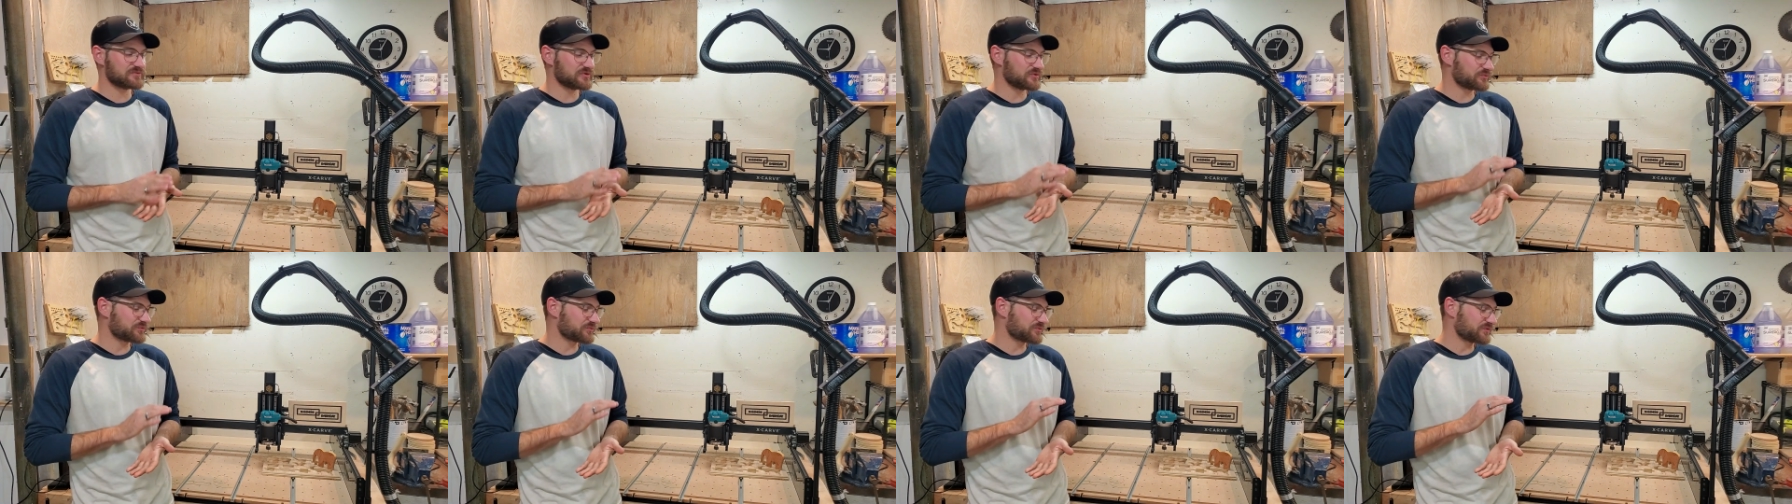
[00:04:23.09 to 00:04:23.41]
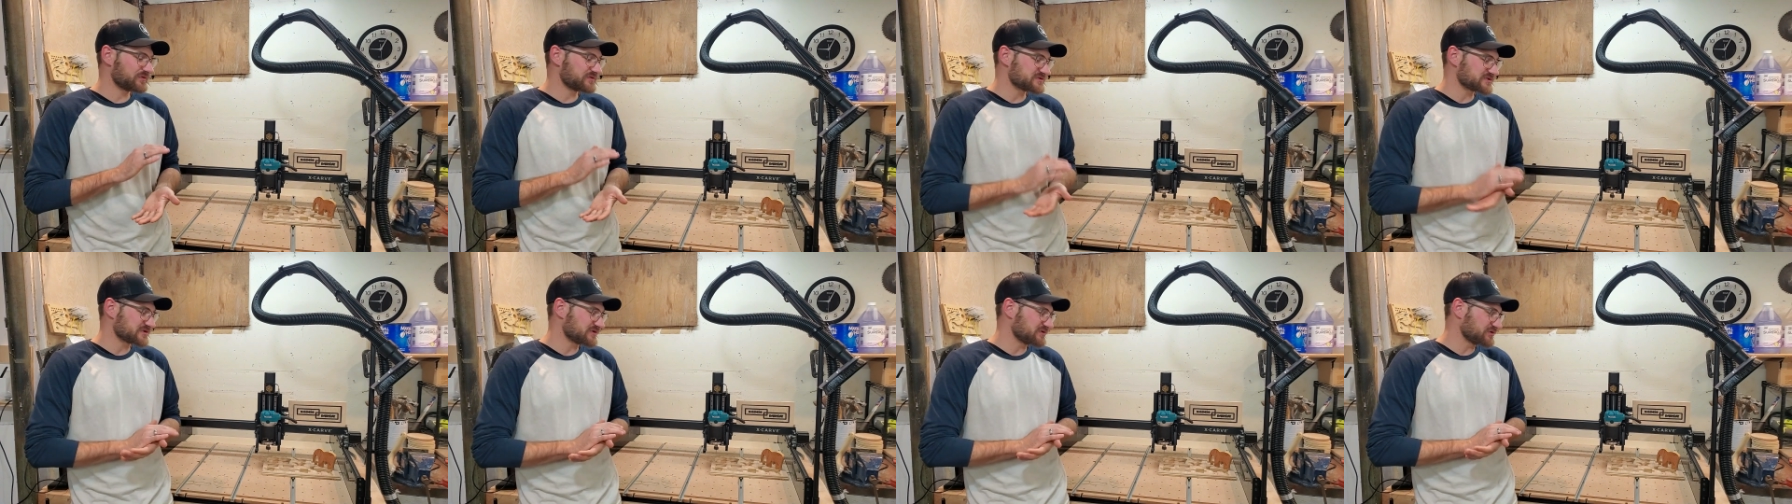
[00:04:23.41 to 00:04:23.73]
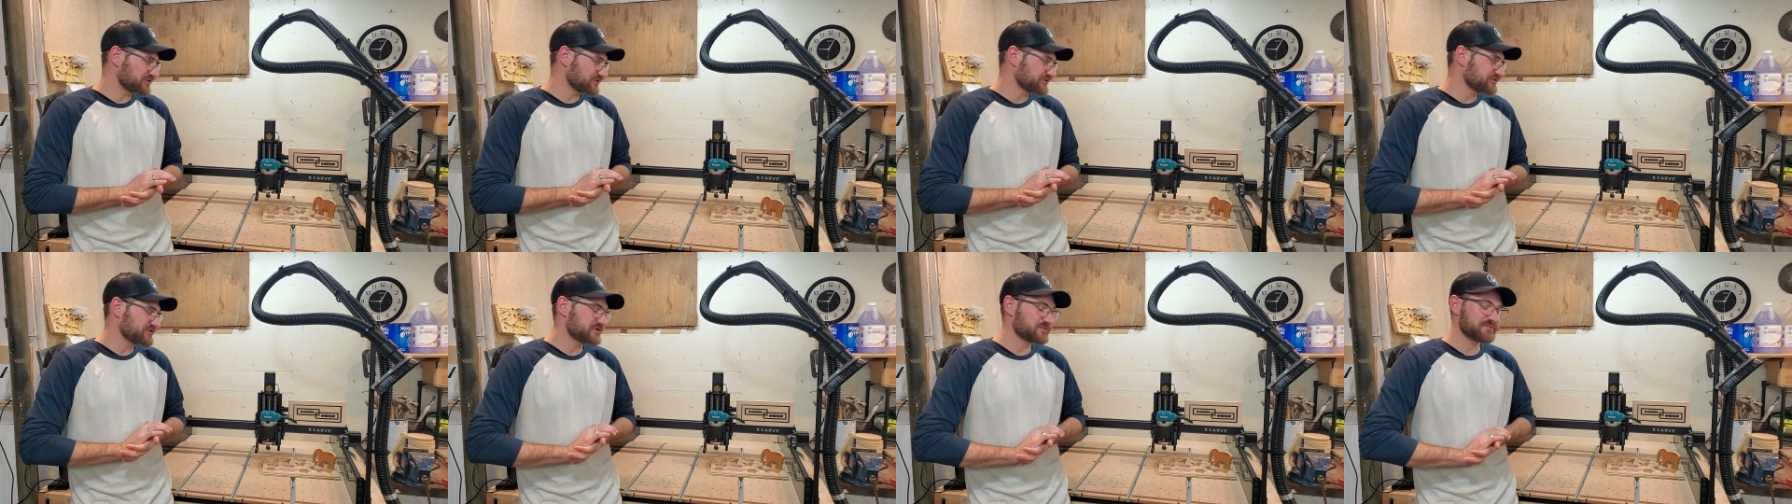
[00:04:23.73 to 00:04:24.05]
you're going to
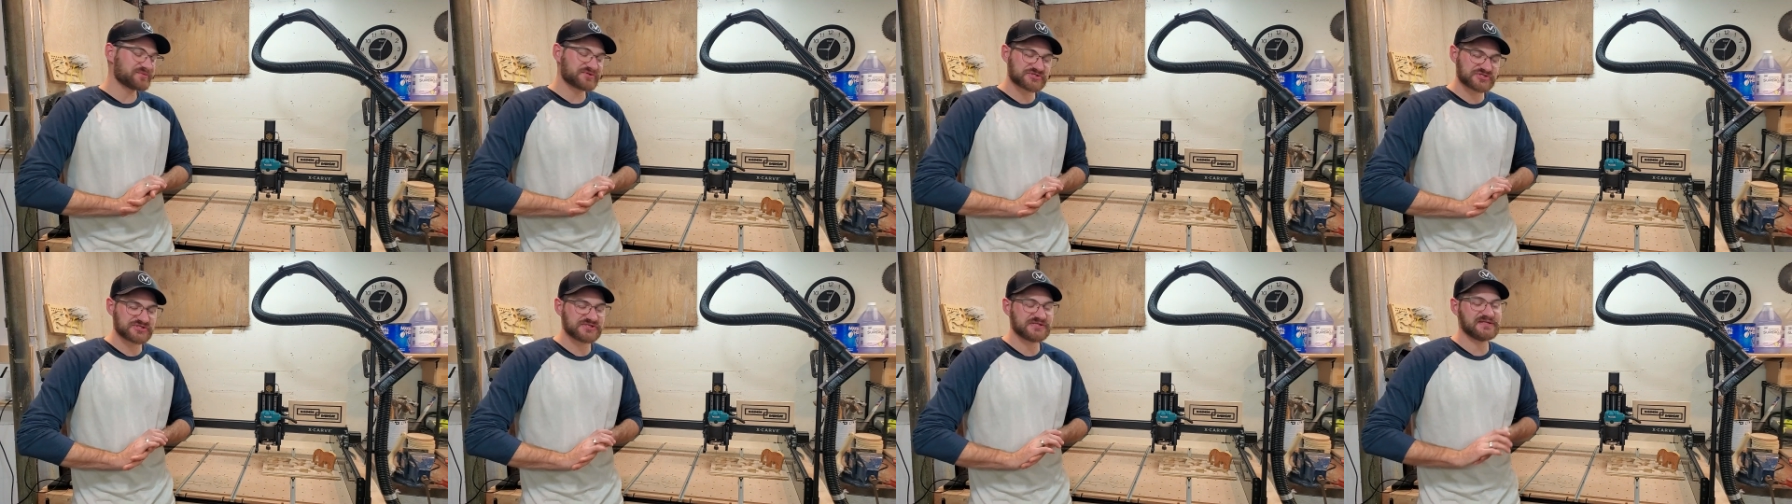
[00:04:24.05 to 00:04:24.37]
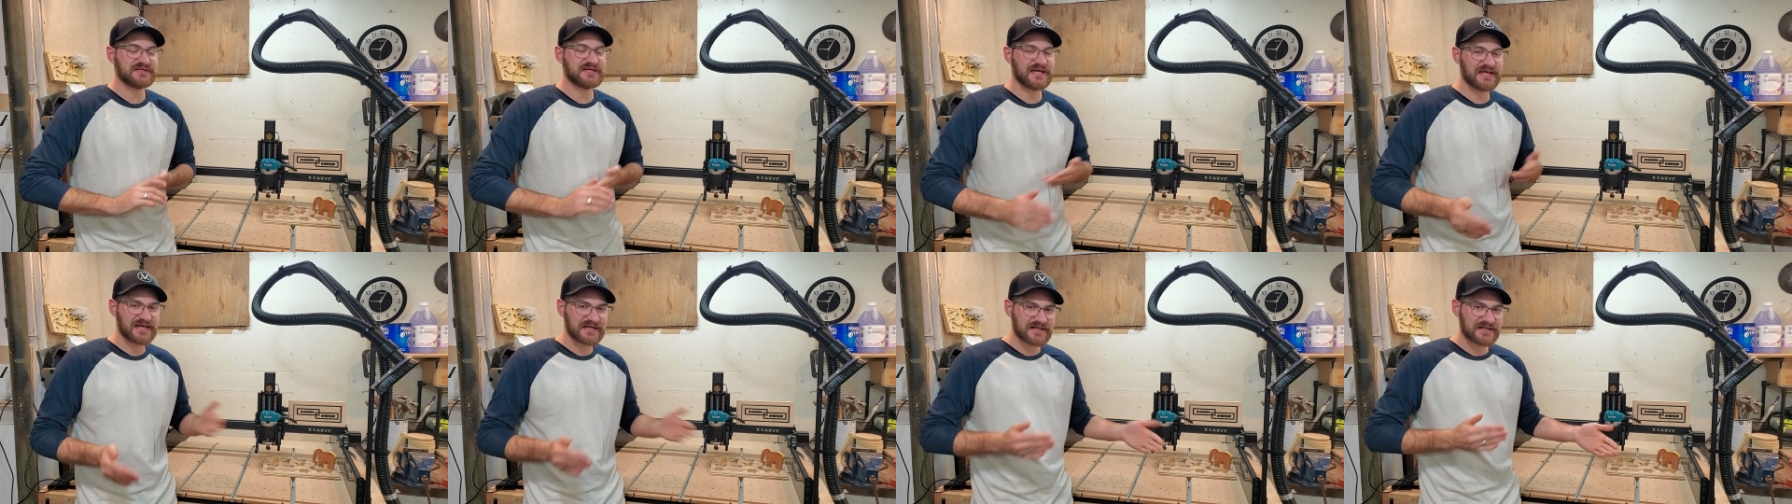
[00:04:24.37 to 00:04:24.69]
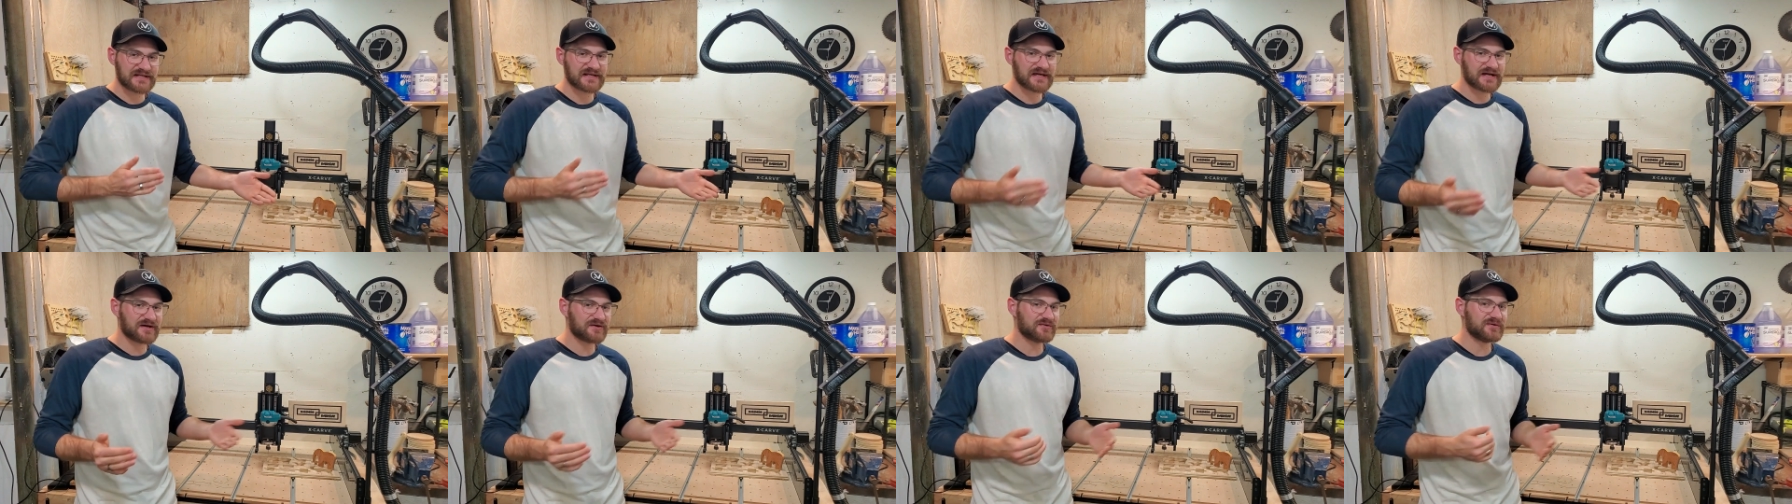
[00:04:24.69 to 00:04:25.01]
learn your machine in
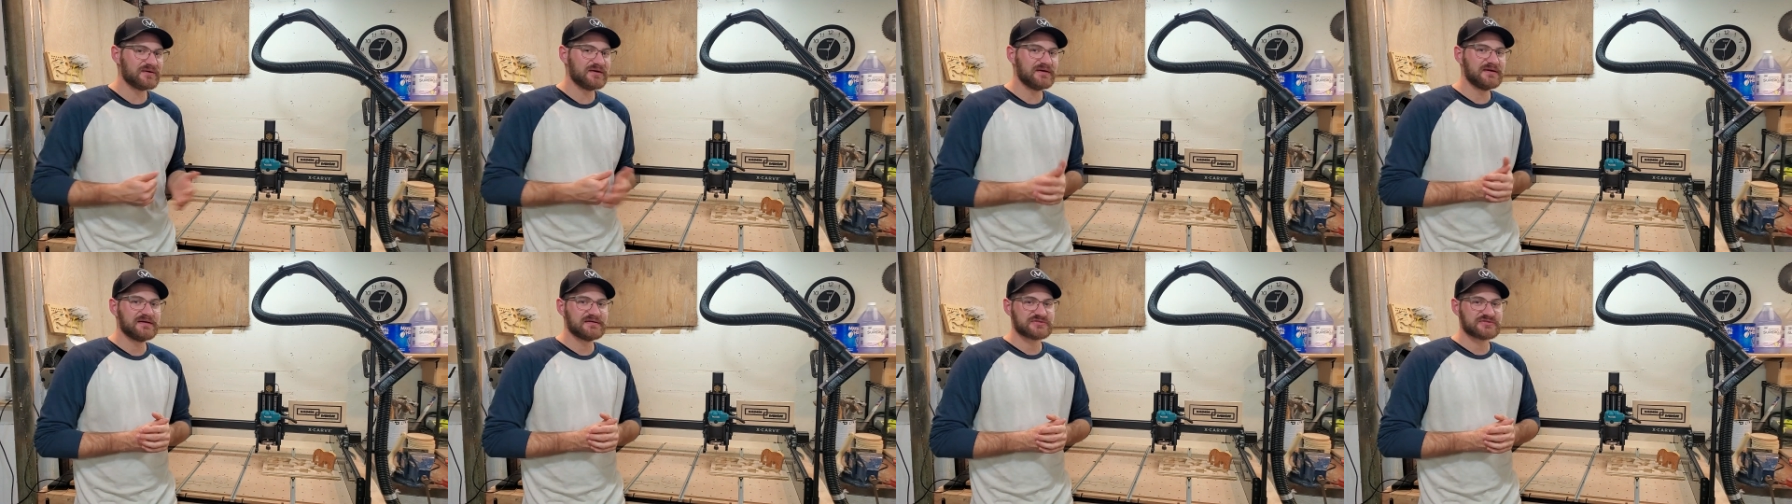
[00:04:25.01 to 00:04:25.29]
and out